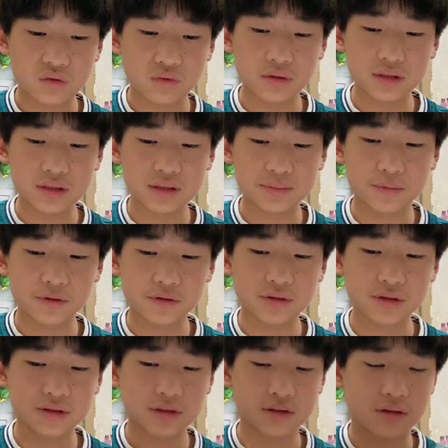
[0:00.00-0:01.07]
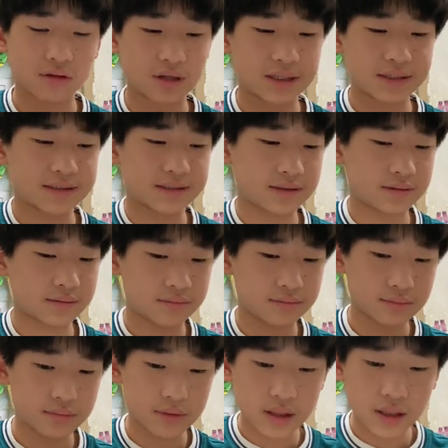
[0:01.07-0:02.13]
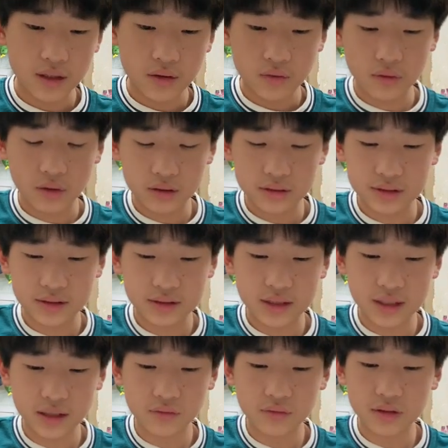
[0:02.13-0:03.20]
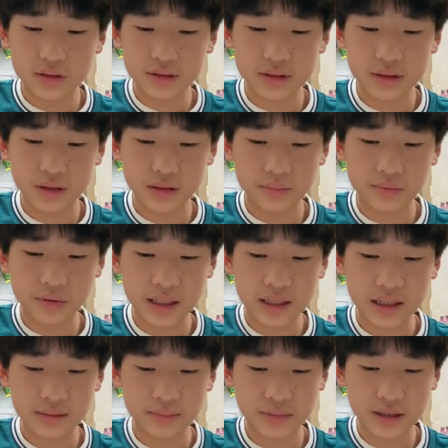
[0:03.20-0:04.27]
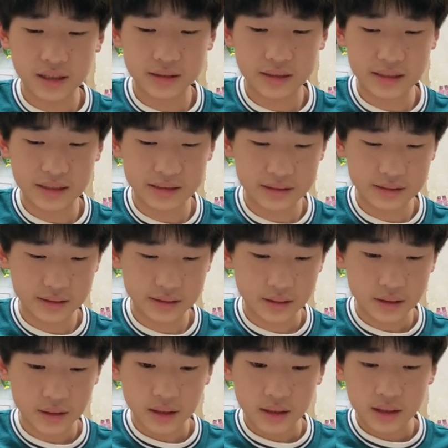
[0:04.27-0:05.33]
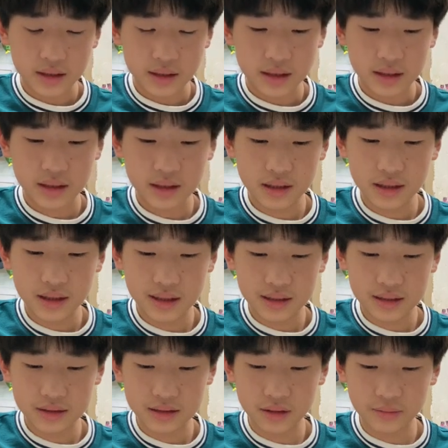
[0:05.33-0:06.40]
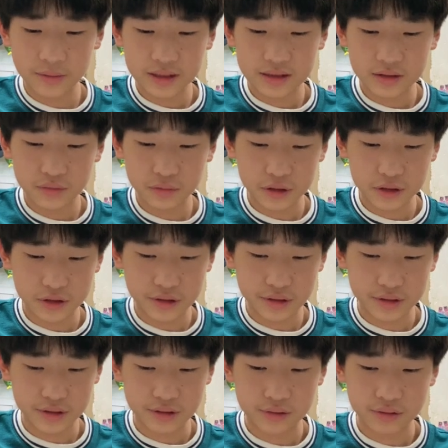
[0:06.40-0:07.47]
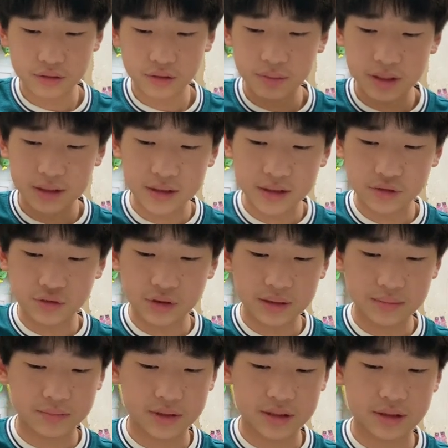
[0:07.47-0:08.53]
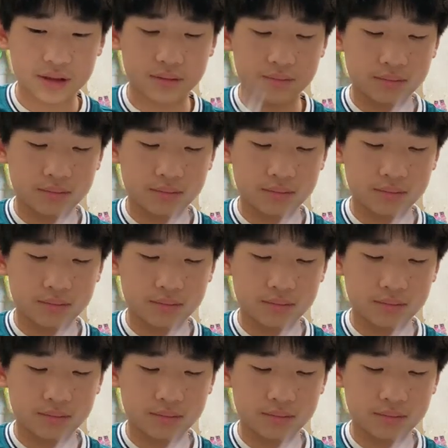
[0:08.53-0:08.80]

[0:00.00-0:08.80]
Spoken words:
Which bore the stars? Once there was a praying mantis. He had so many wishes, so many dreams.